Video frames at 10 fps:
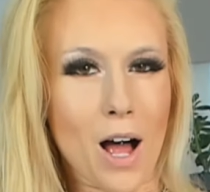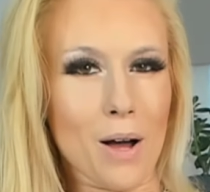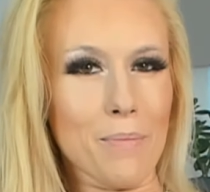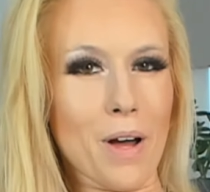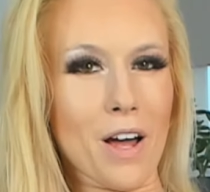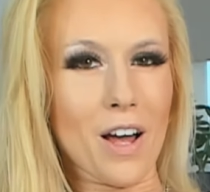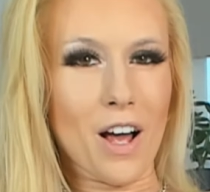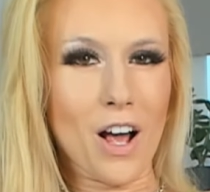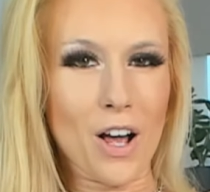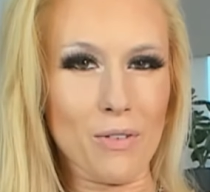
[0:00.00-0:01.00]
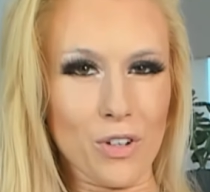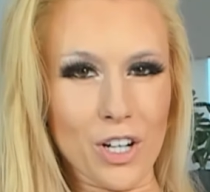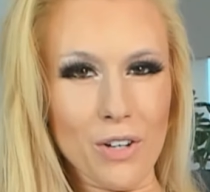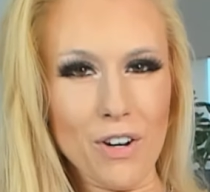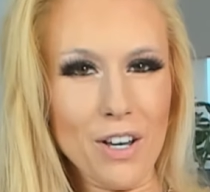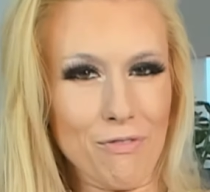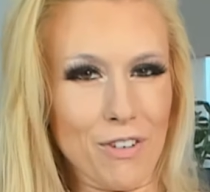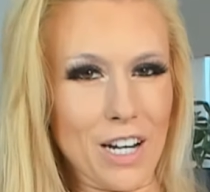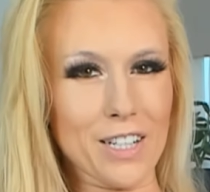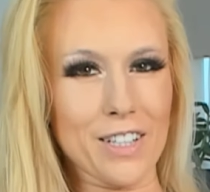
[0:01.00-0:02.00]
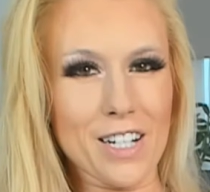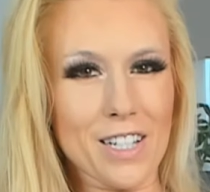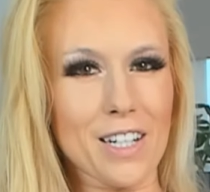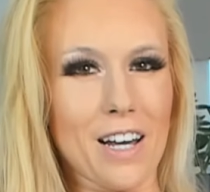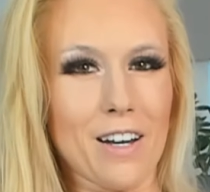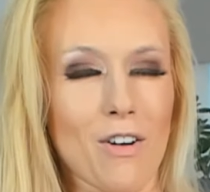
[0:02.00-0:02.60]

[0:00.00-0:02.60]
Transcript: I'm really, really feeling this set.